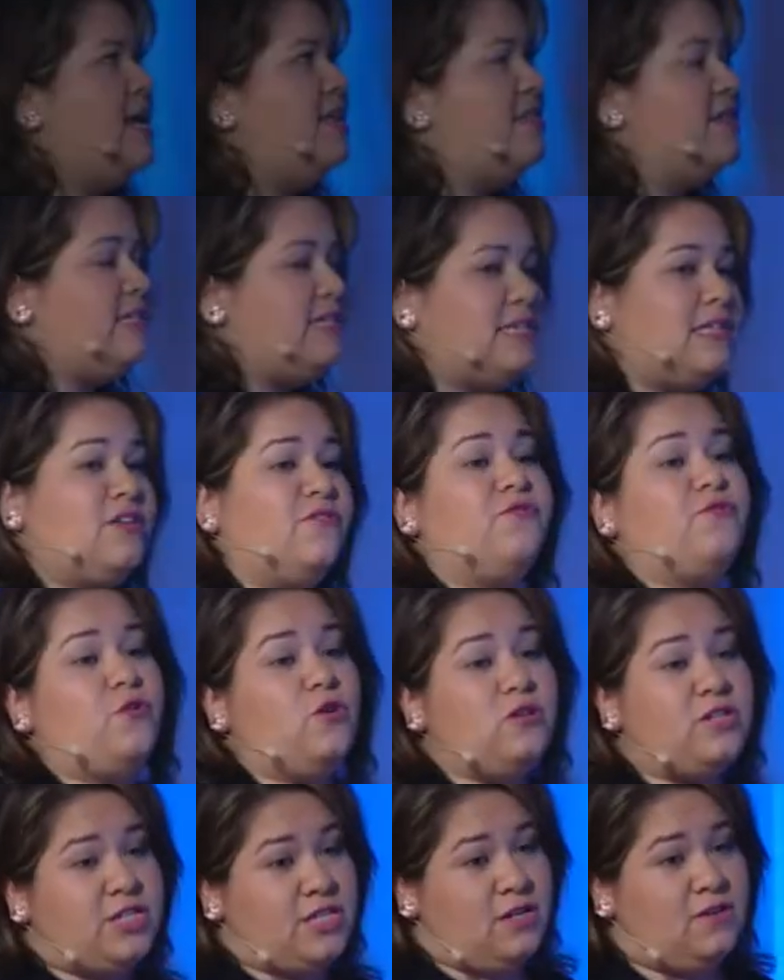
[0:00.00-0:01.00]
this is the
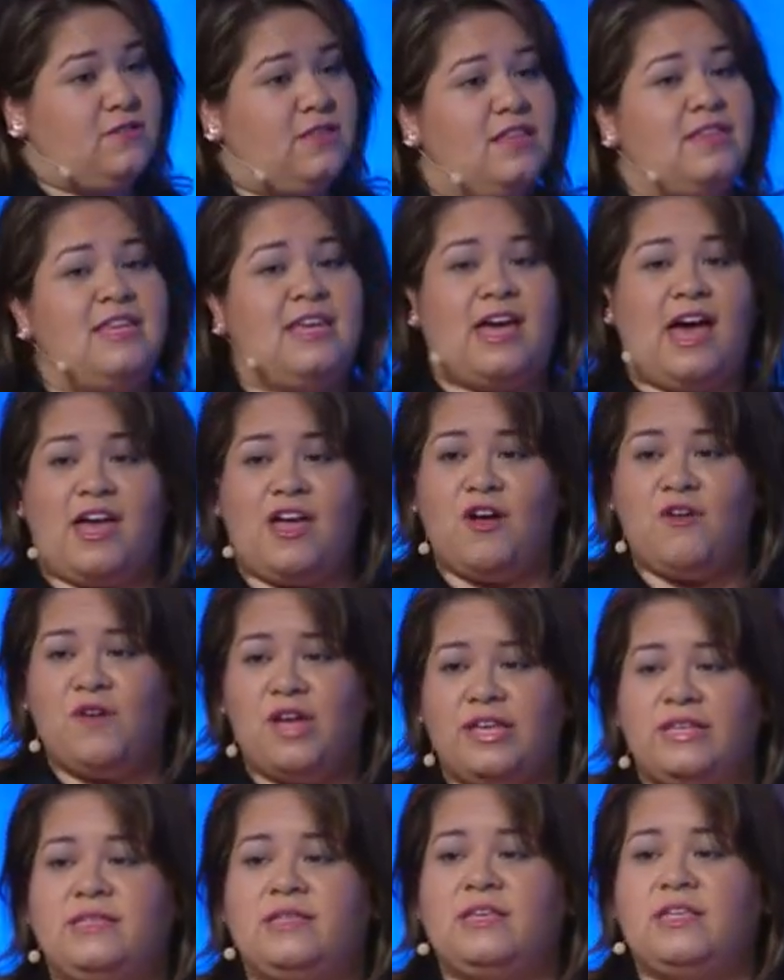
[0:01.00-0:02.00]
first year that the
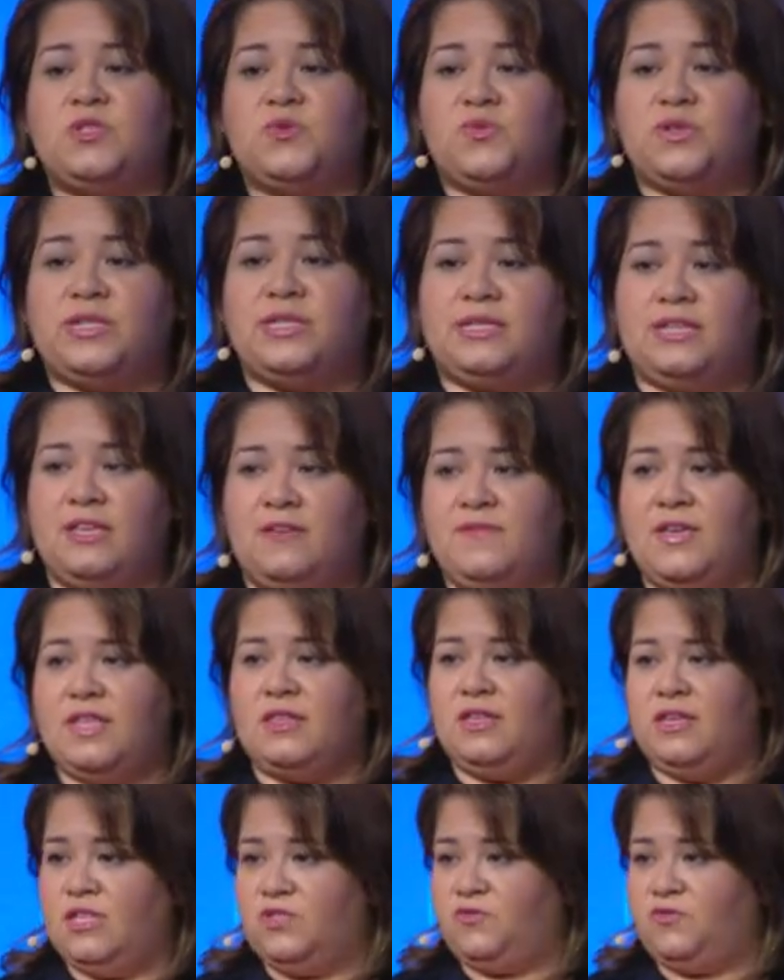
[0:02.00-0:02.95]
IRS is receiving these